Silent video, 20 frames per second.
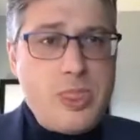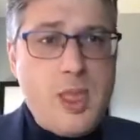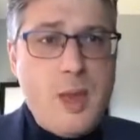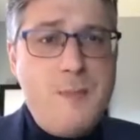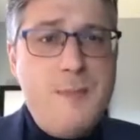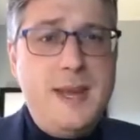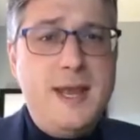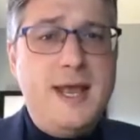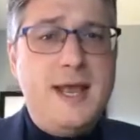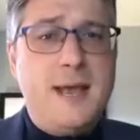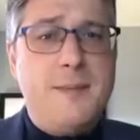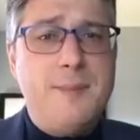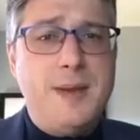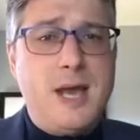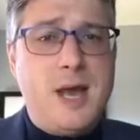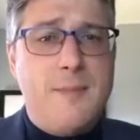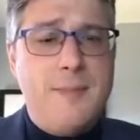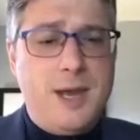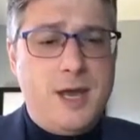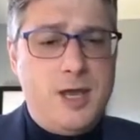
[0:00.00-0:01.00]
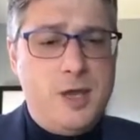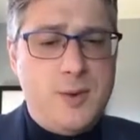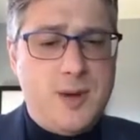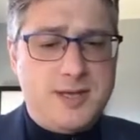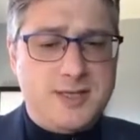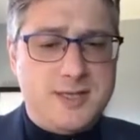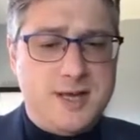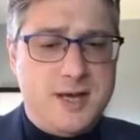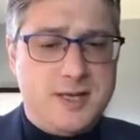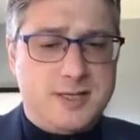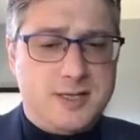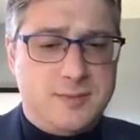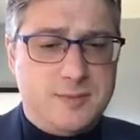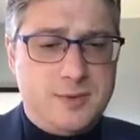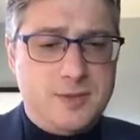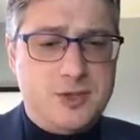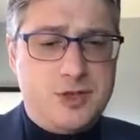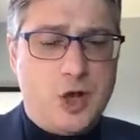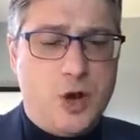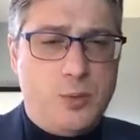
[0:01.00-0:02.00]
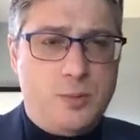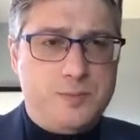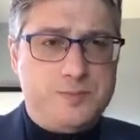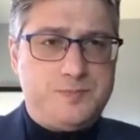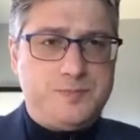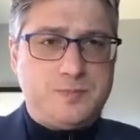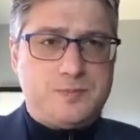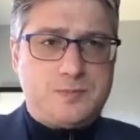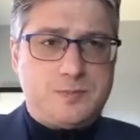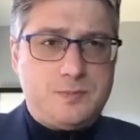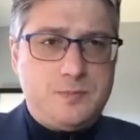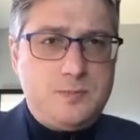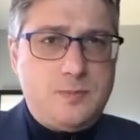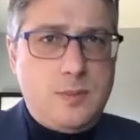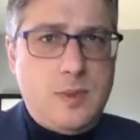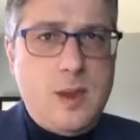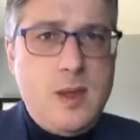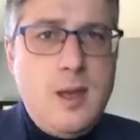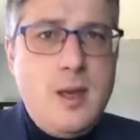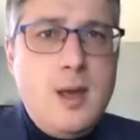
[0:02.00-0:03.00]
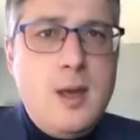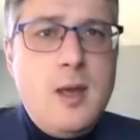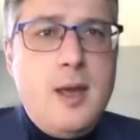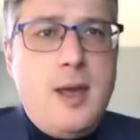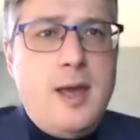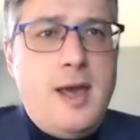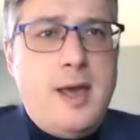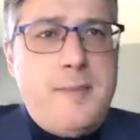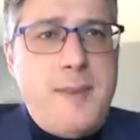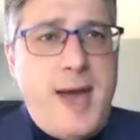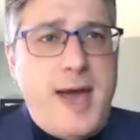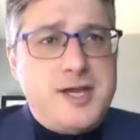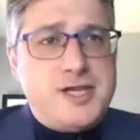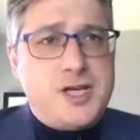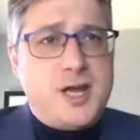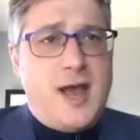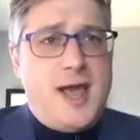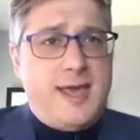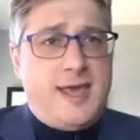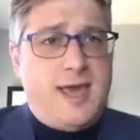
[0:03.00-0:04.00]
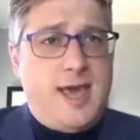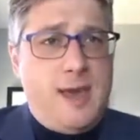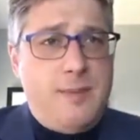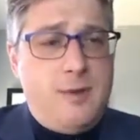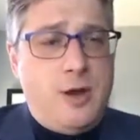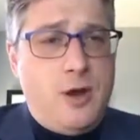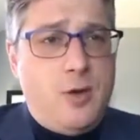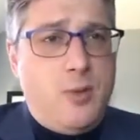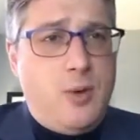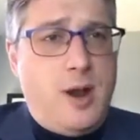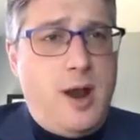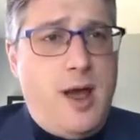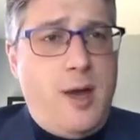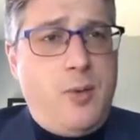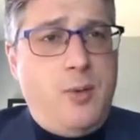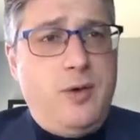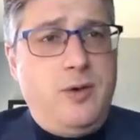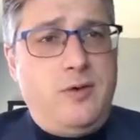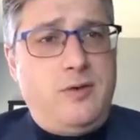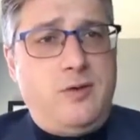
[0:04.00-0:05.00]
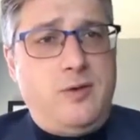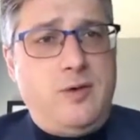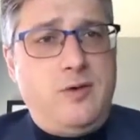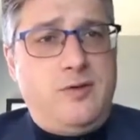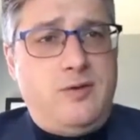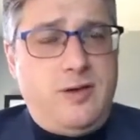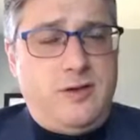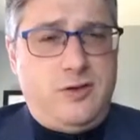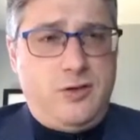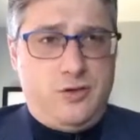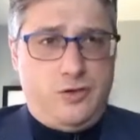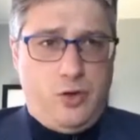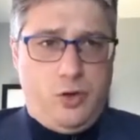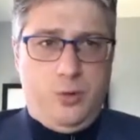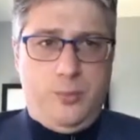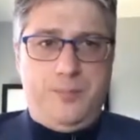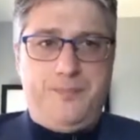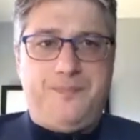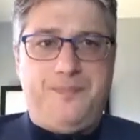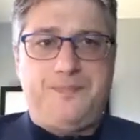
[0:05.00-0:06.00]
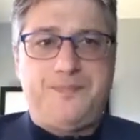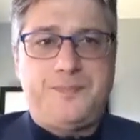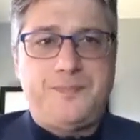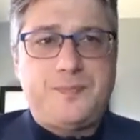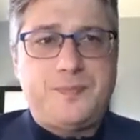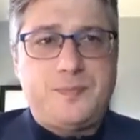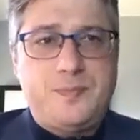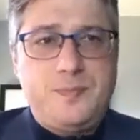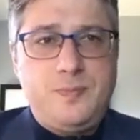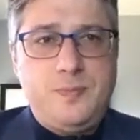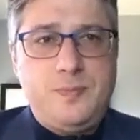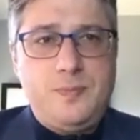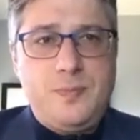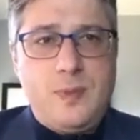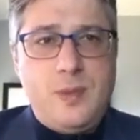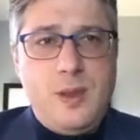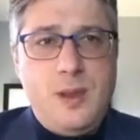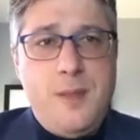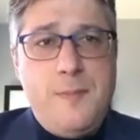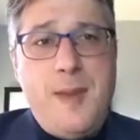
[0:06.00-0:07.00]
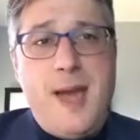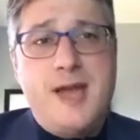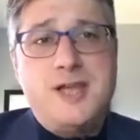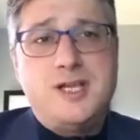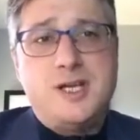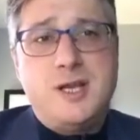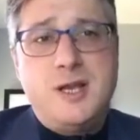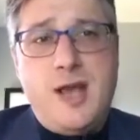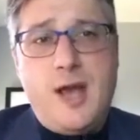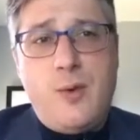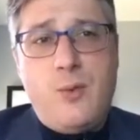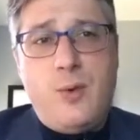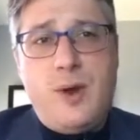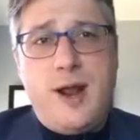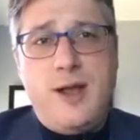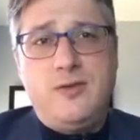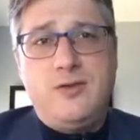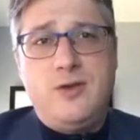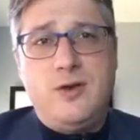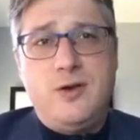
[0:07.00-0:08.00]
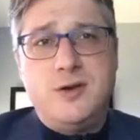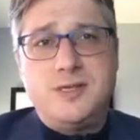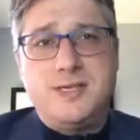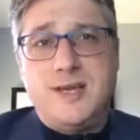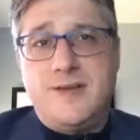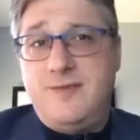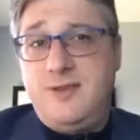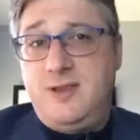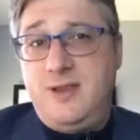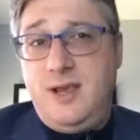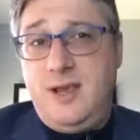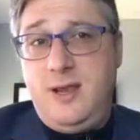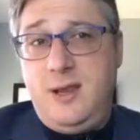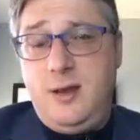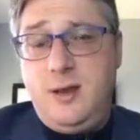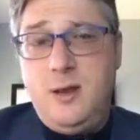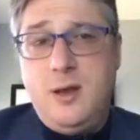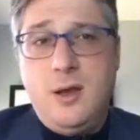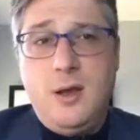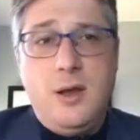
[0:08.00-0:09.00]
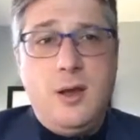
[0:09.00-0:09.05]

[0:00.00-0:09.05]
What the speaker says: Meaning in becoming a U.S. citizen. So imagine I came here when I was 6 years old. Imagine that when I turned 17,